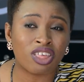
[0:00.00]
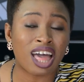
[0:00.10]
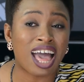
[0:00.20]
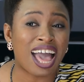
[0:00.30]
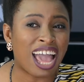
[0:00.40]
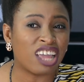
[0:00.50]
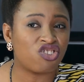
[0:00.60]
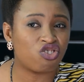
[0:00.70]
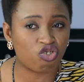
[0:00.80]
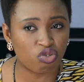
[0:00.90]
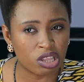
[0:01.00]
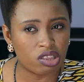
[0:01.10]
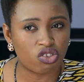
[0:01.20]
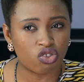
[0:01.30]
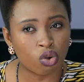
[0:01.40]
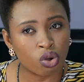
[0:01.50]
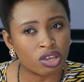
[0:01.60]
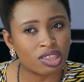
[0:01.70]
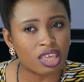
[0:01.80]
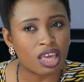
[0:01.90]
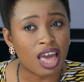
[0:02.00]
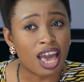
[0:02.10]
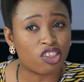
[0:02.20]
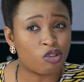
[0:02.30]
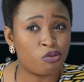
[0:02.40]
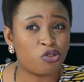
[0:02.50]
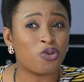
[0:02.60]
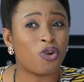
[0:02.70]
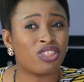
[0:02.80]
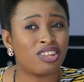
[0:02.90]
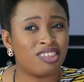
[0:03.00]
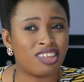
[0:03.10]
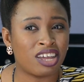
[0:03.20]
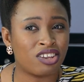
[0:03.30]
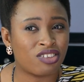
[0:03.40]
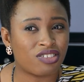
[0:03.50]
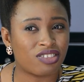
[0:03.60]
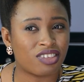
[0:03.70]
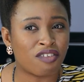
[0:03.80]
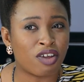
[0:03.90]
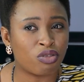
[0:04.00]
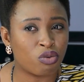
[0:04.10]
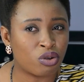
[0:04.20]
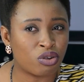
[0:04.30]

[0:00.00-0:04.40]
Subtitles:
other high street stores as opposed to other designers around the